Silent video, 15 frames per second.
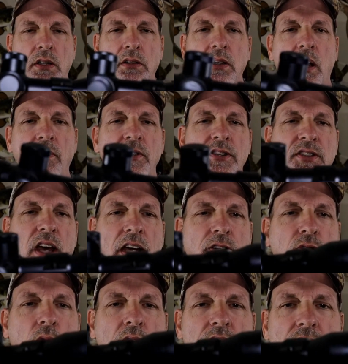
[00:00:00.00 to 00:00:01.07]
Love the
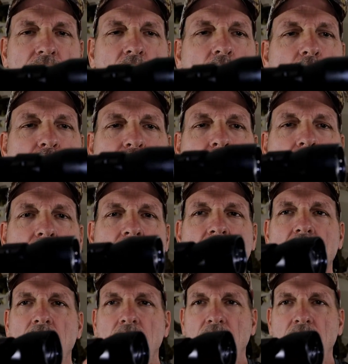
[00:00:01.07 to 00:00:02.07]
Sightron scopes on it.